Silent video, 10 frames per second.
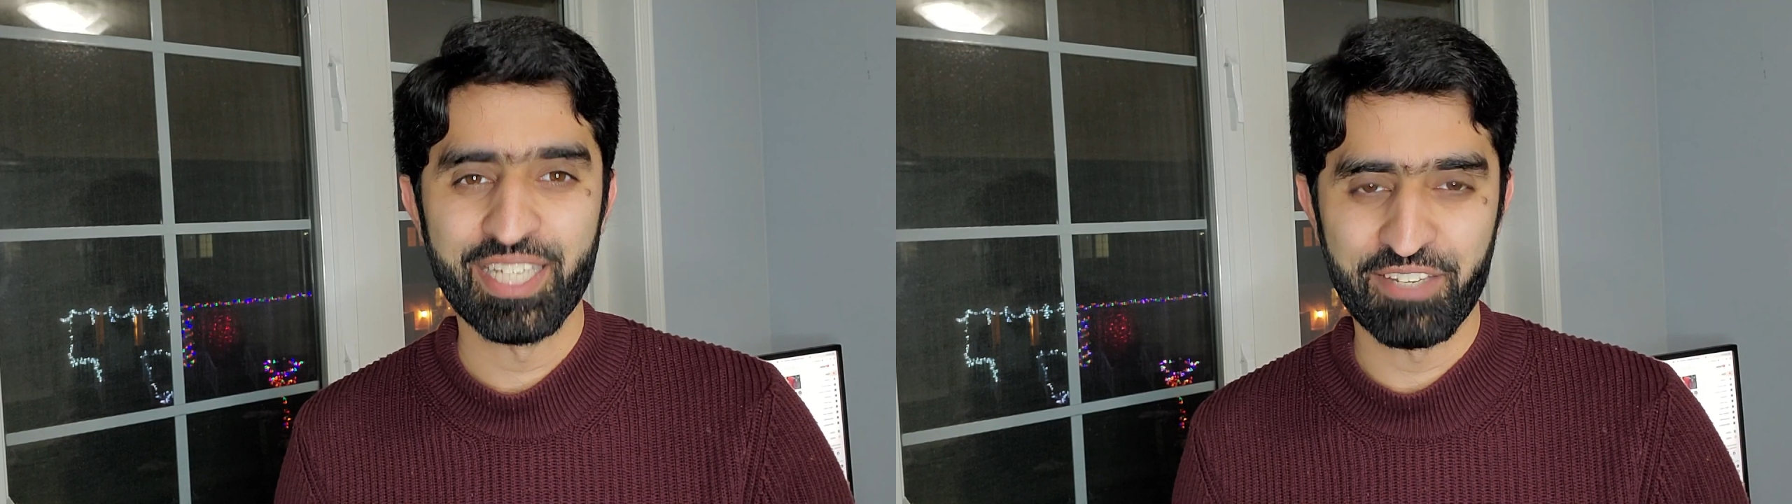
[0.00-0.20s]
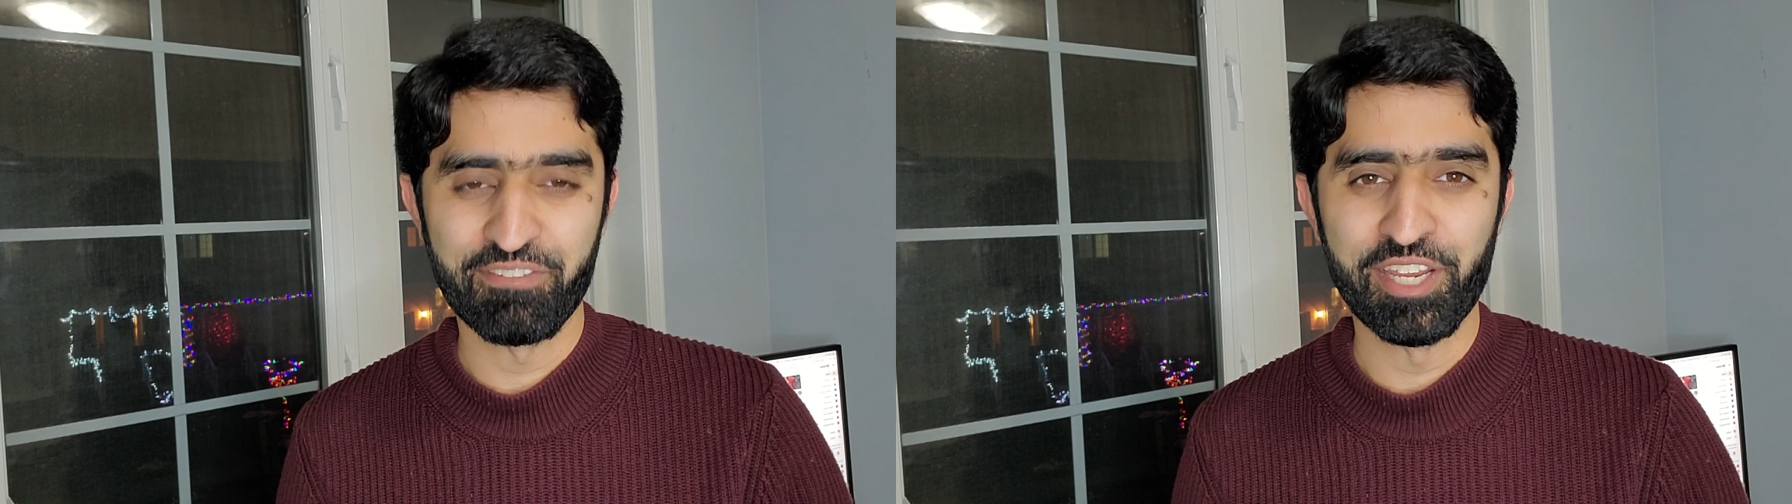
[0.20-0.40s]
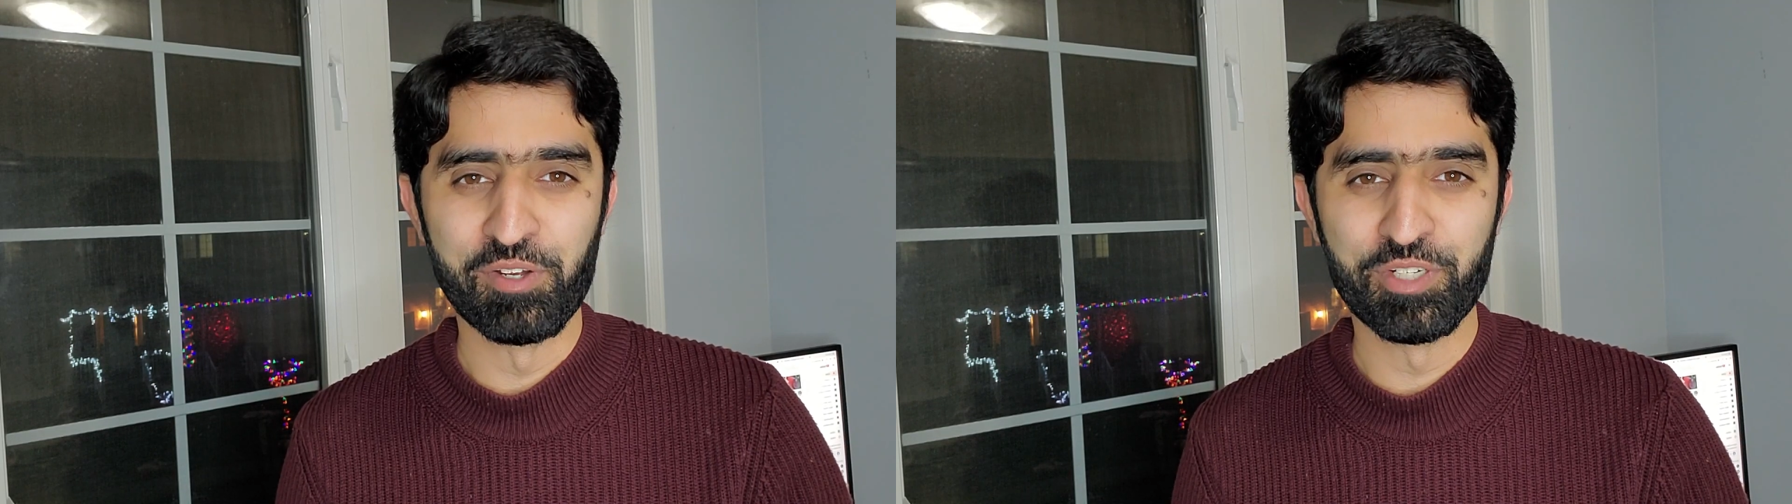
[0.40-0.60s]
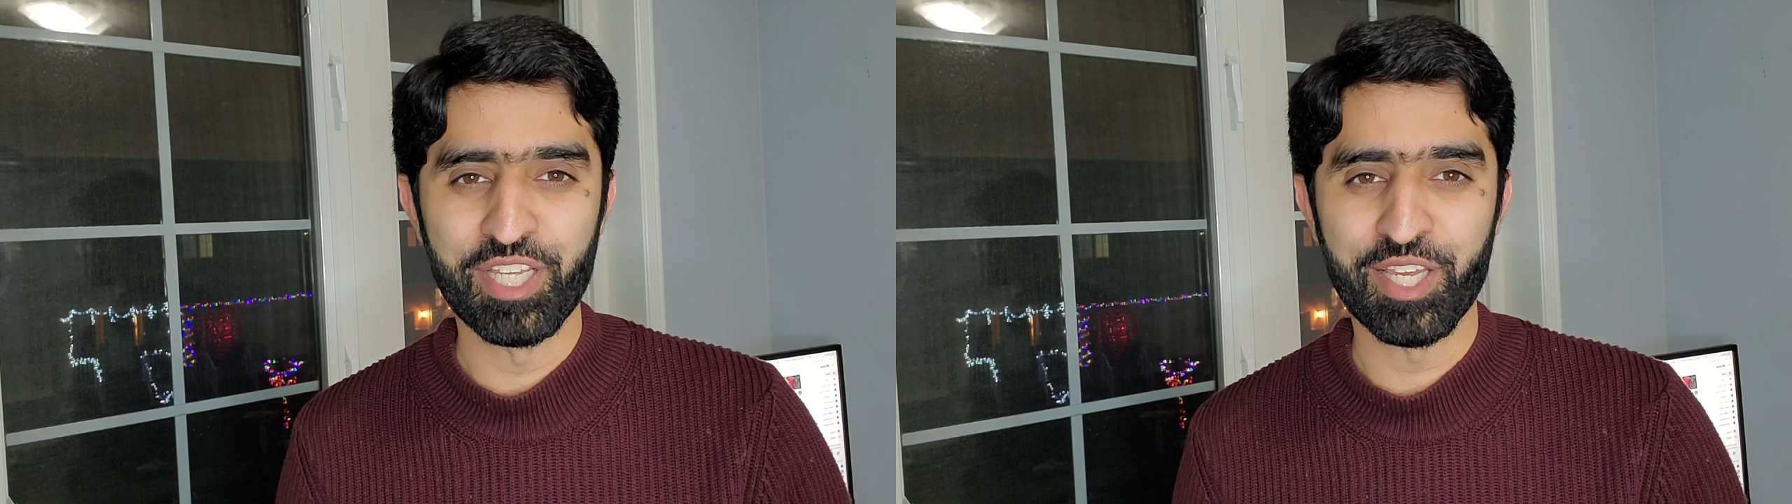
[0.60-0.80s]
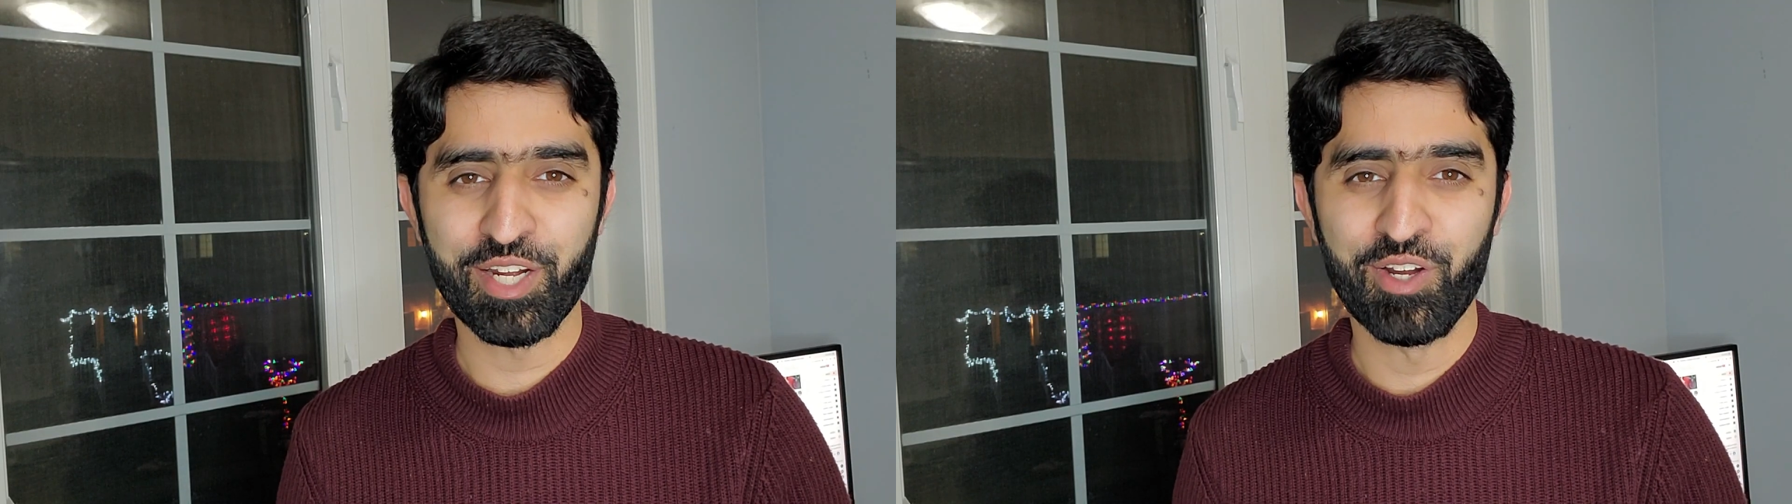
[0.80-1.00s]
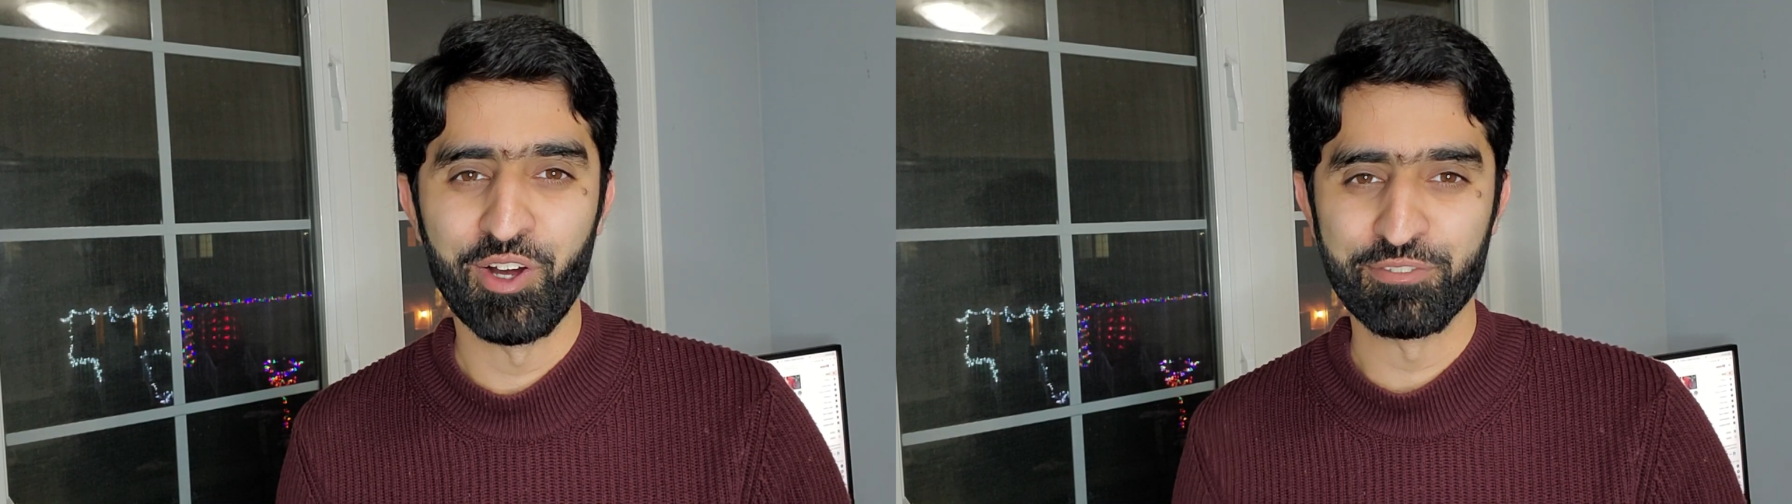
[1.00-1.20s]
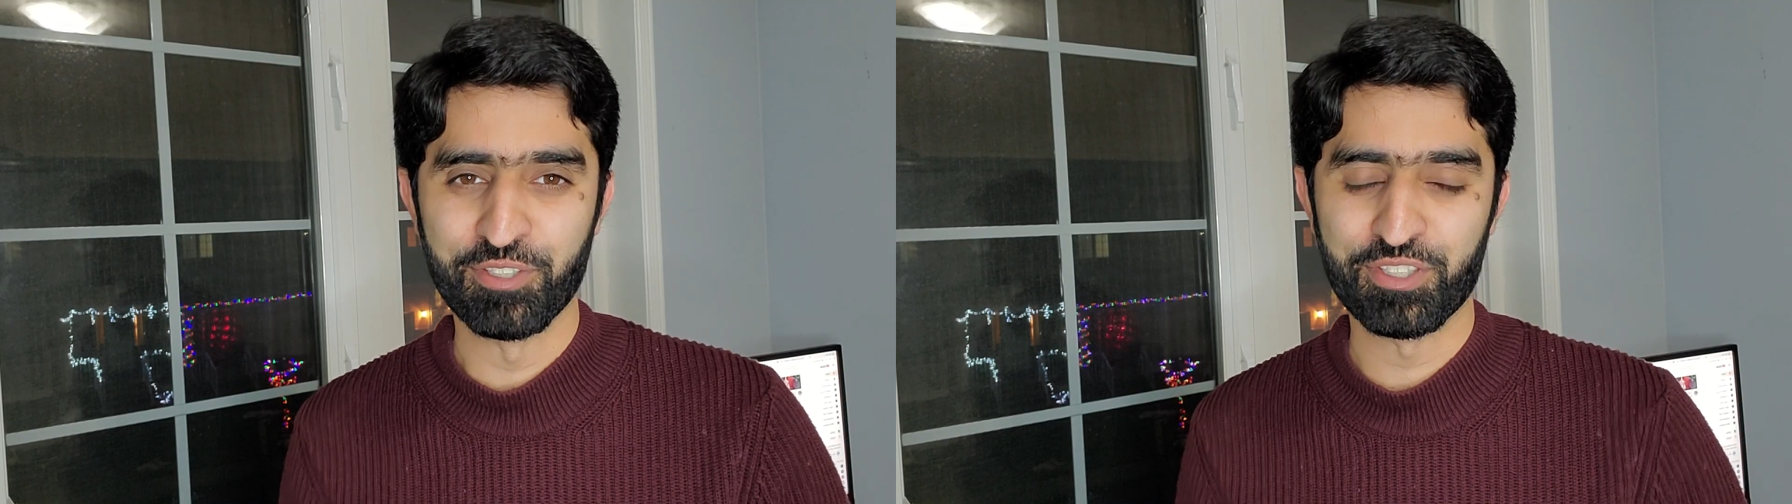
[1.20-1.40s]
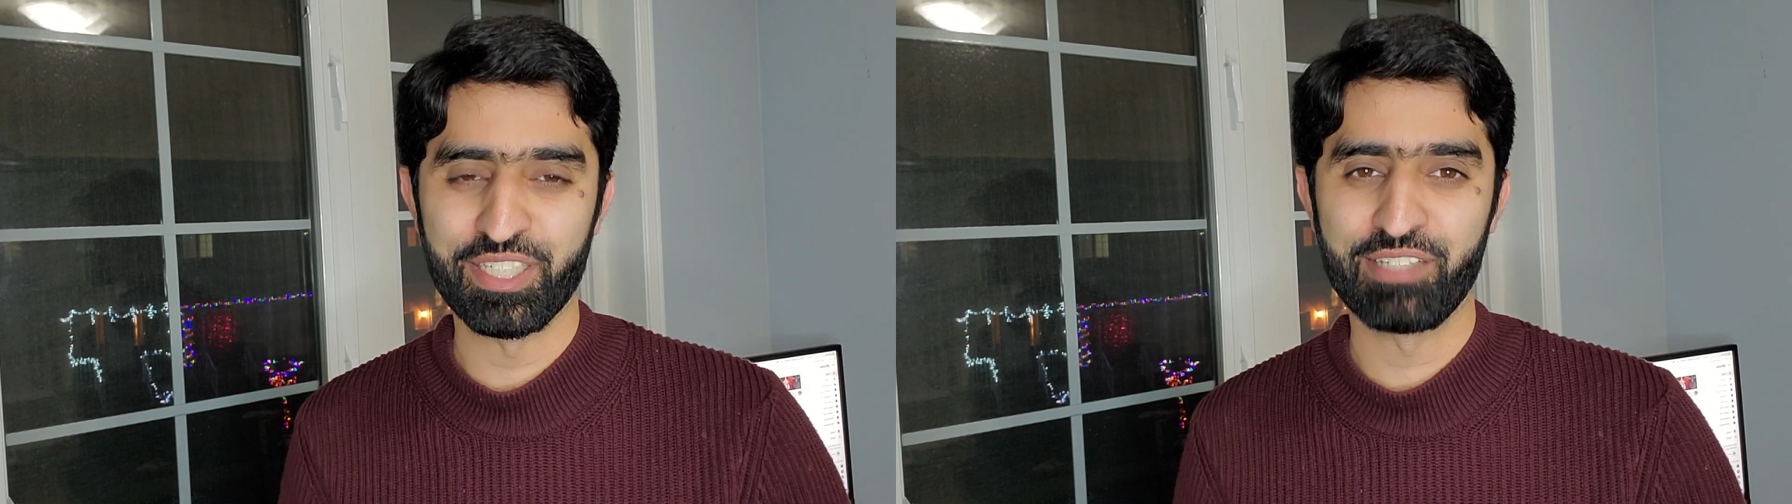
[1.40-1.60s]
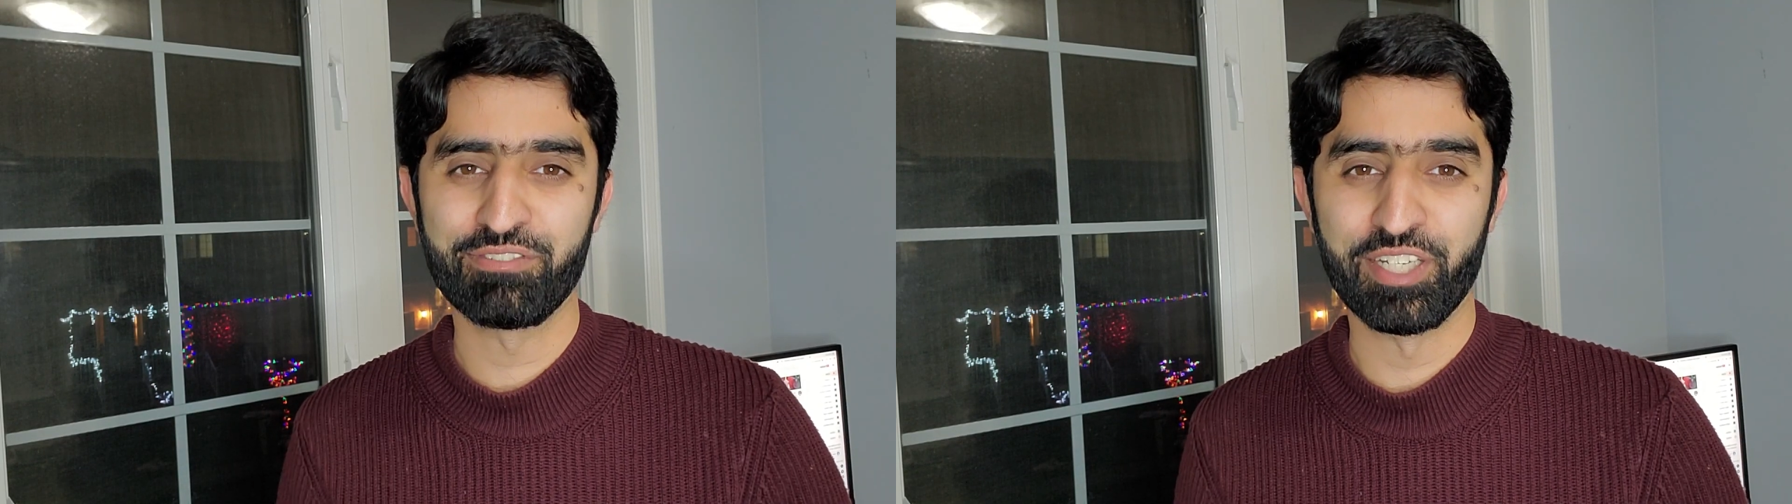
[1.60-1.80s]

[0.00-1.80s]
Take very good care of yourself